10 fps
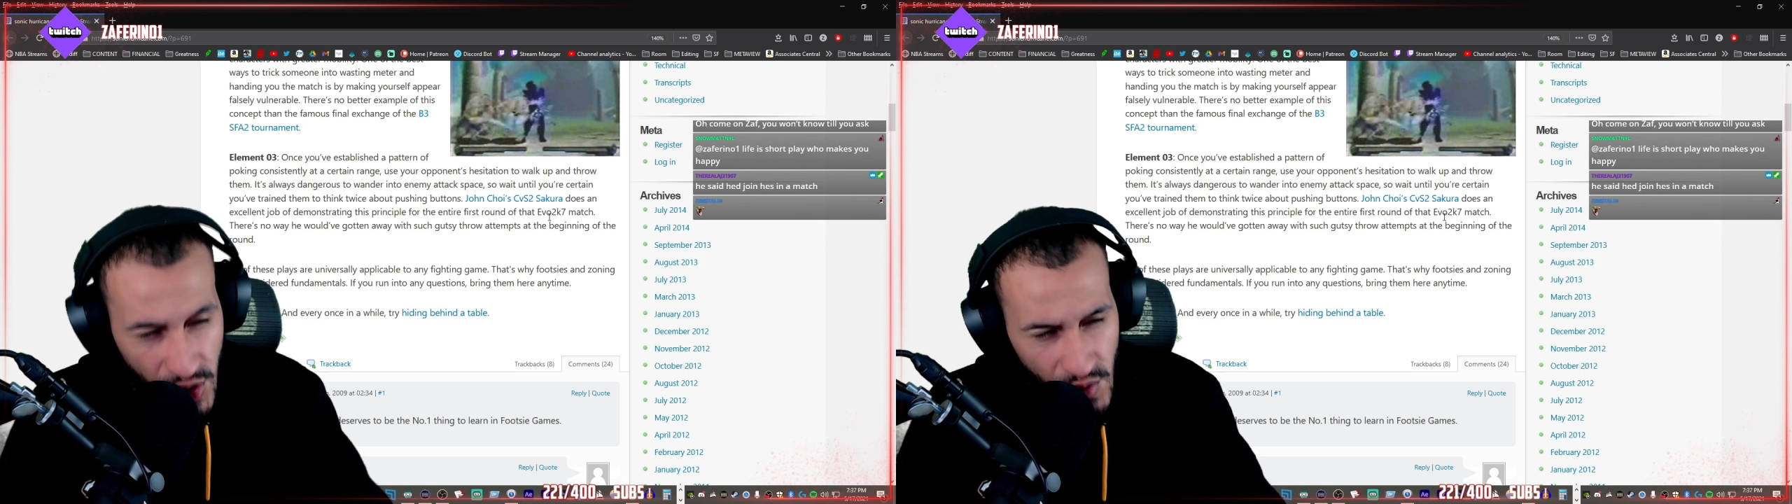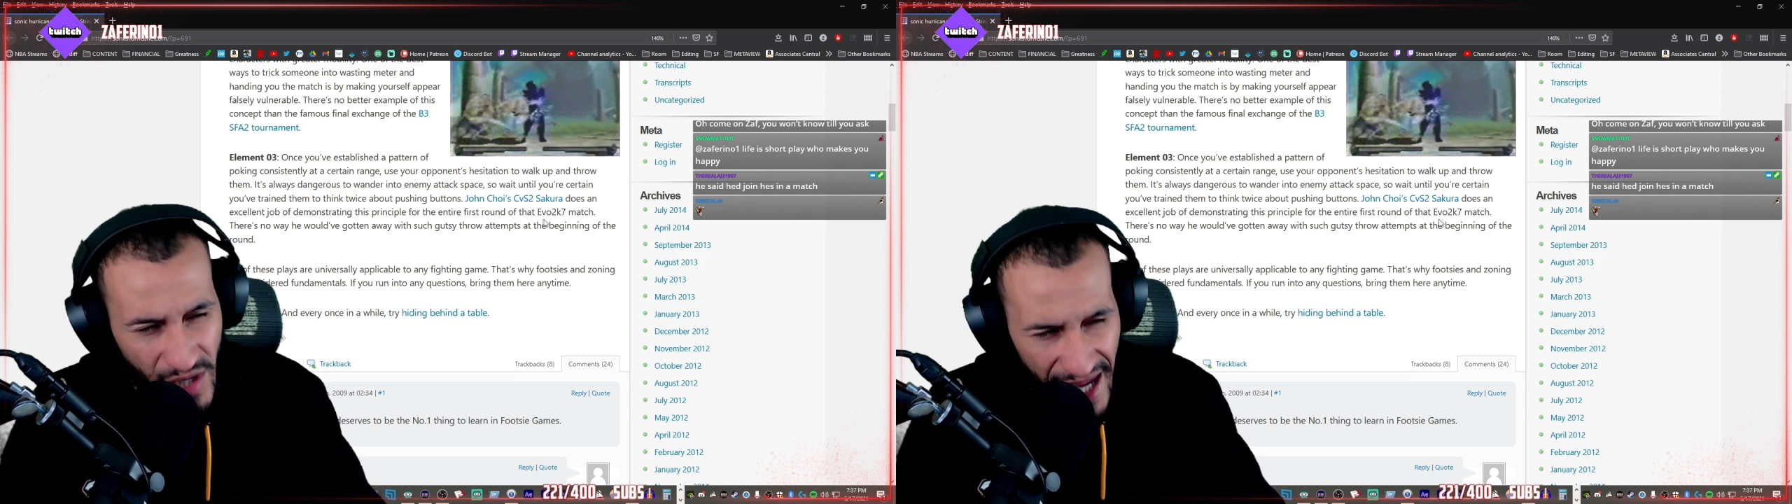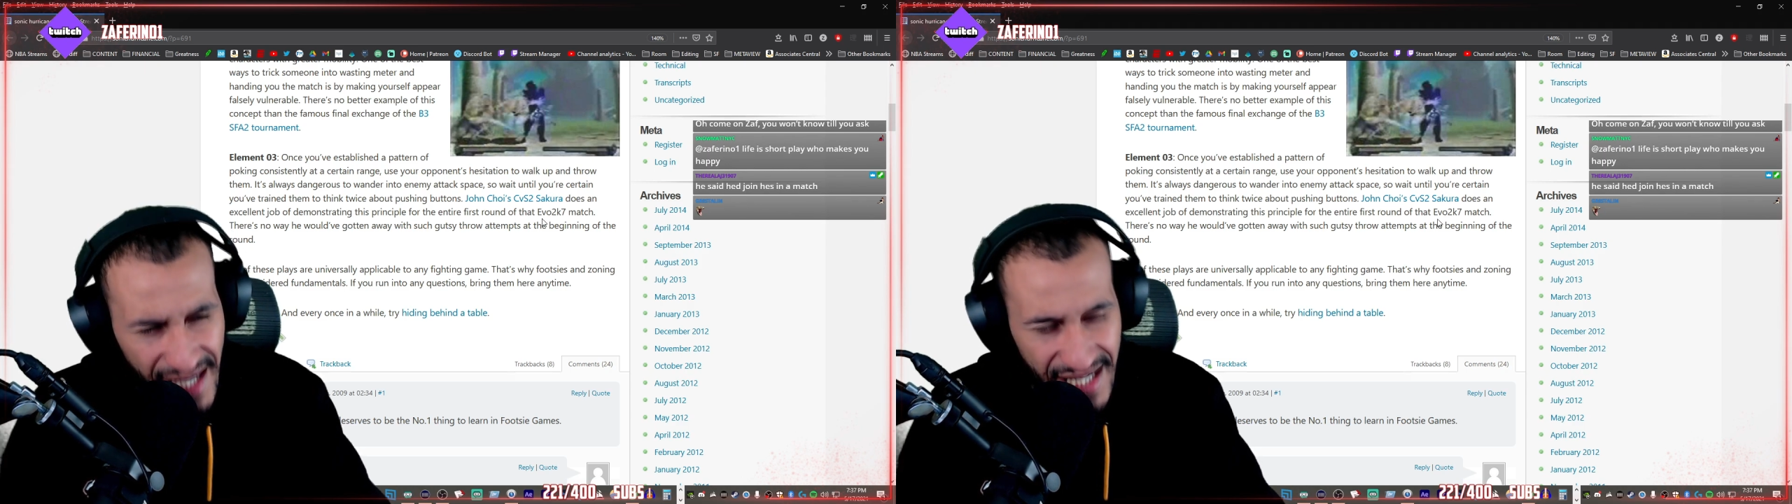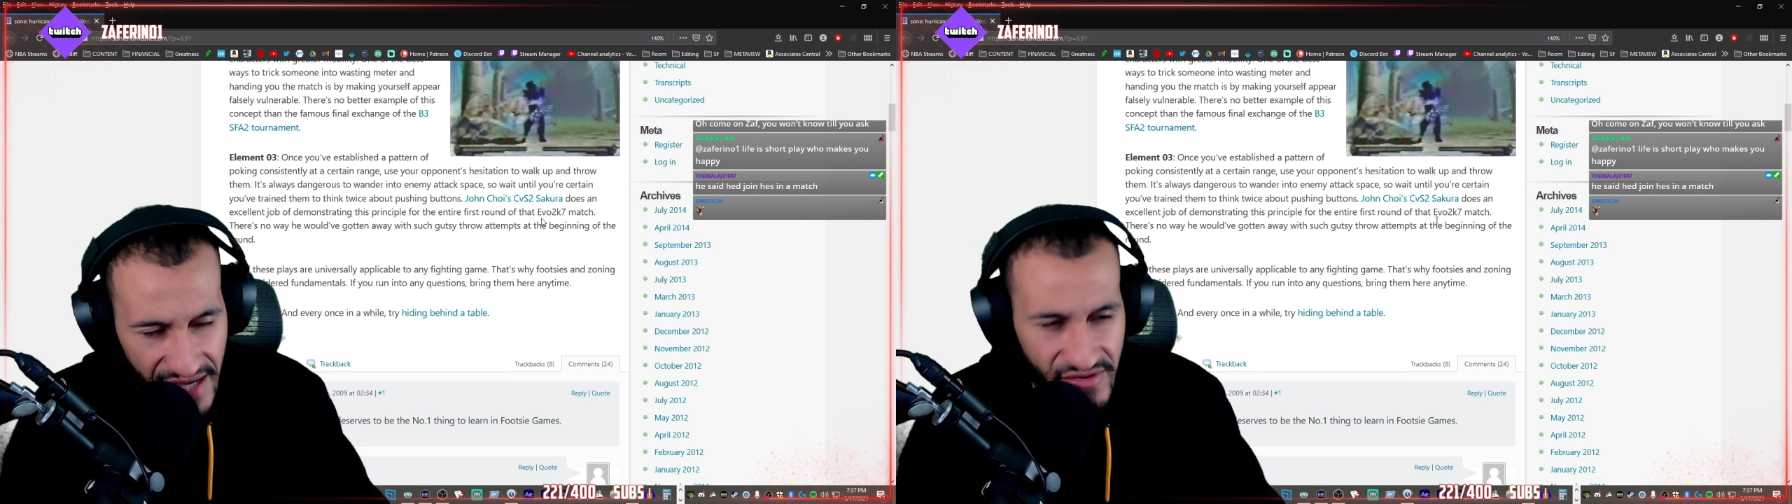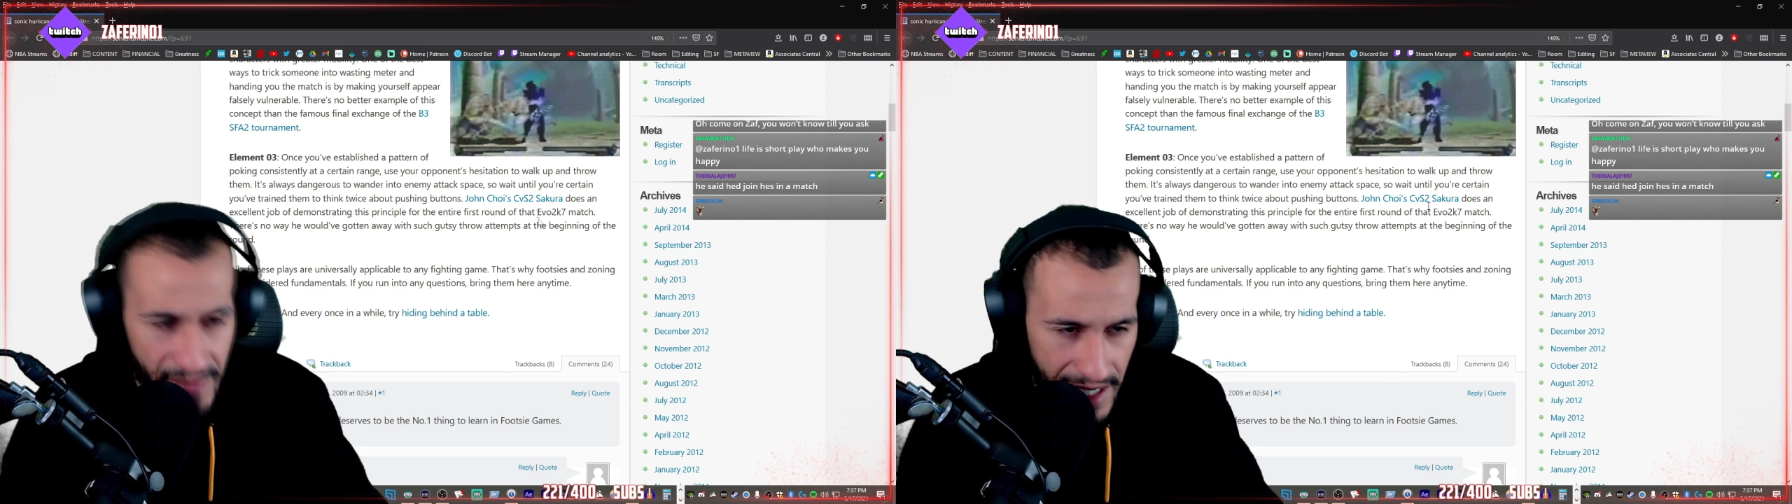
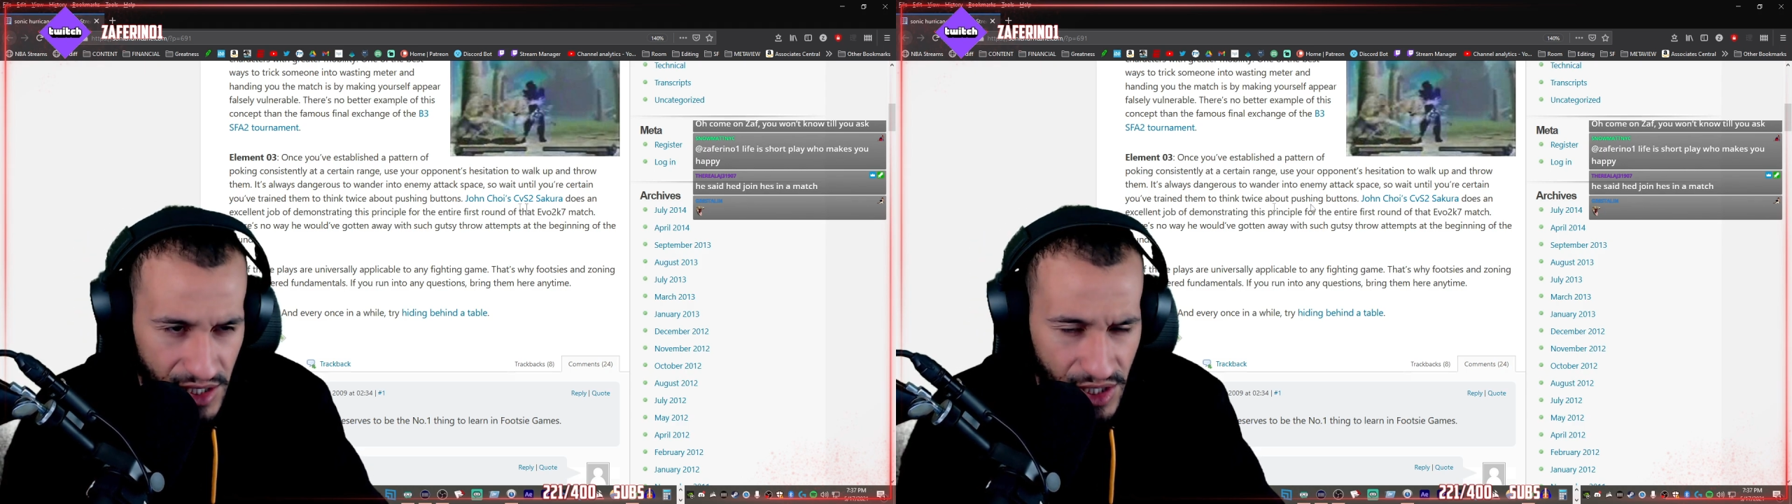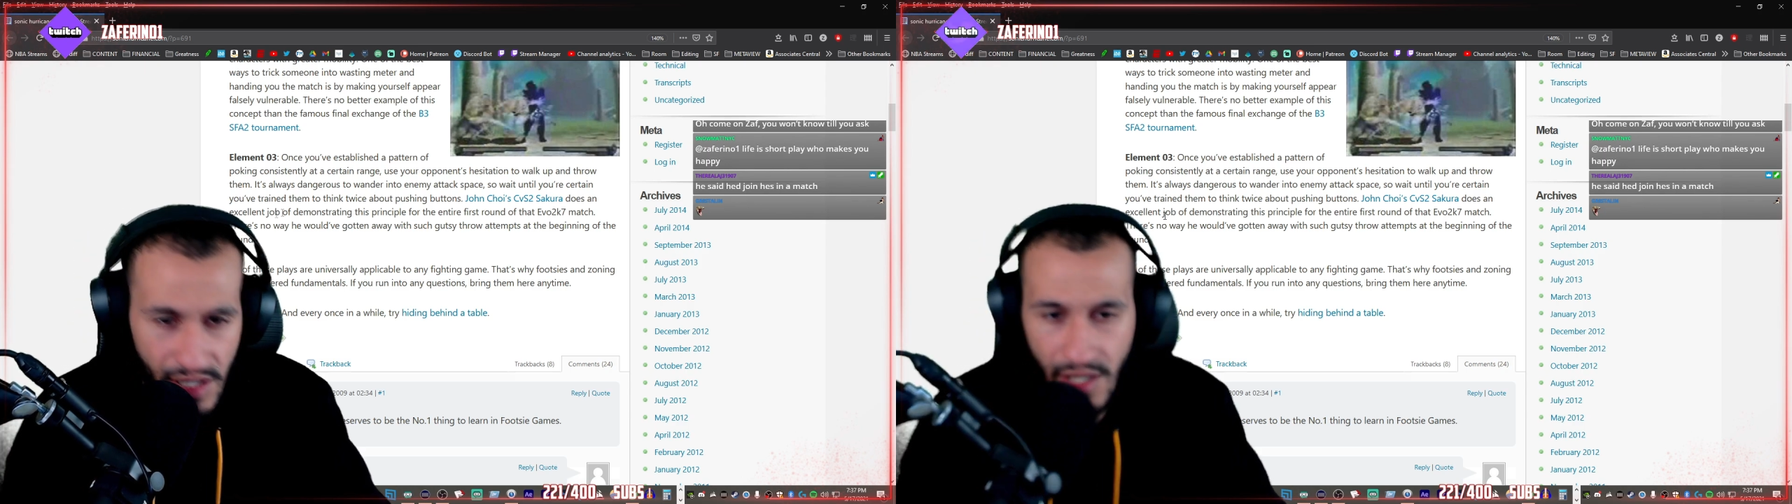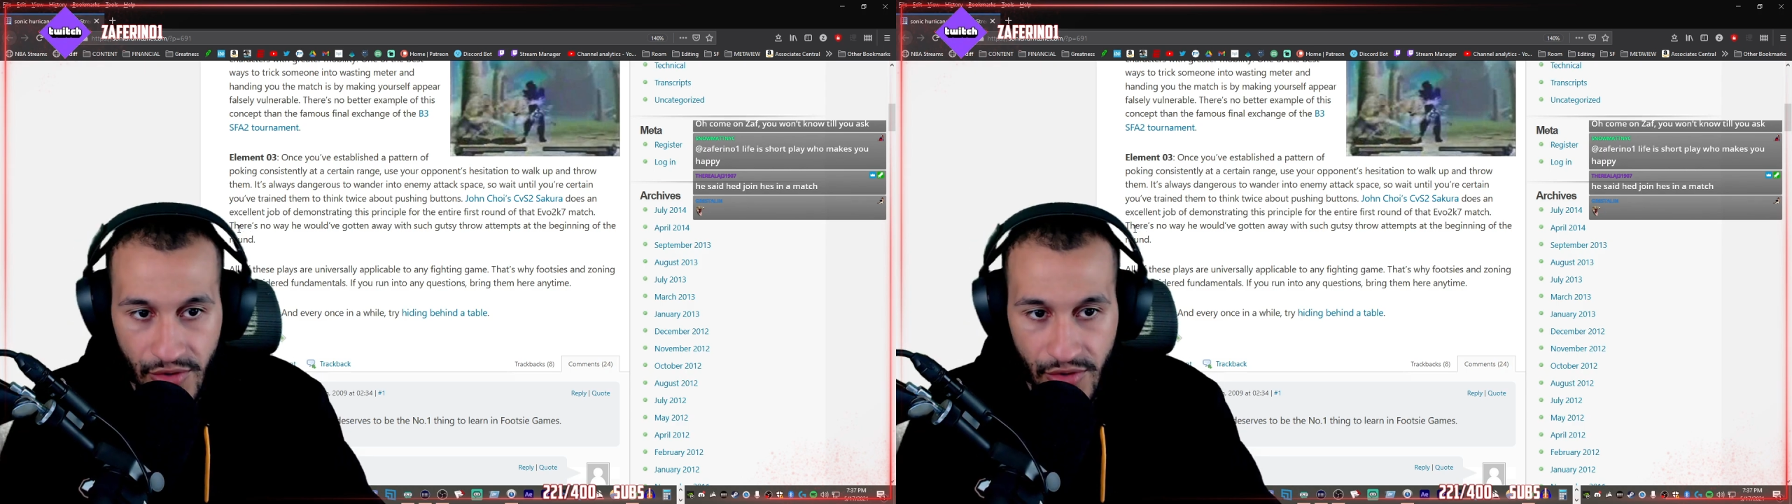2K7 match.